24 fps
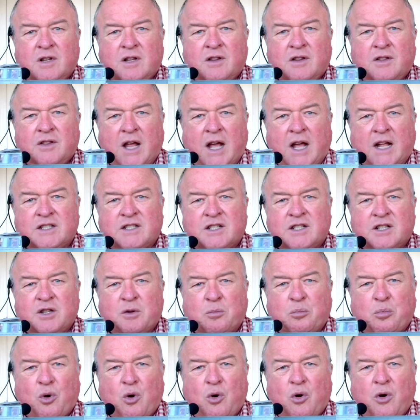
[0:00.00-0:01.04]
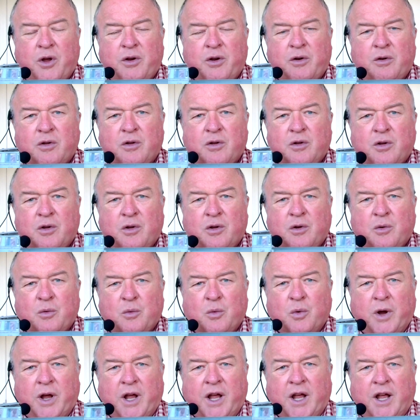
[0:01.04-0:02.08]
That's at the point
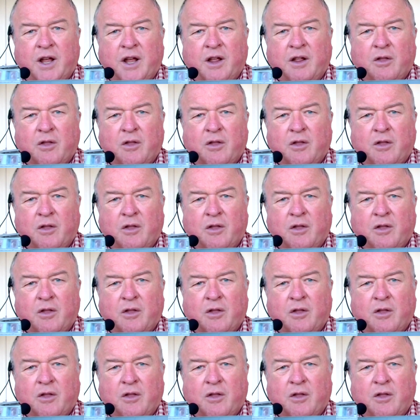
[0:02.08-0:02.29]
where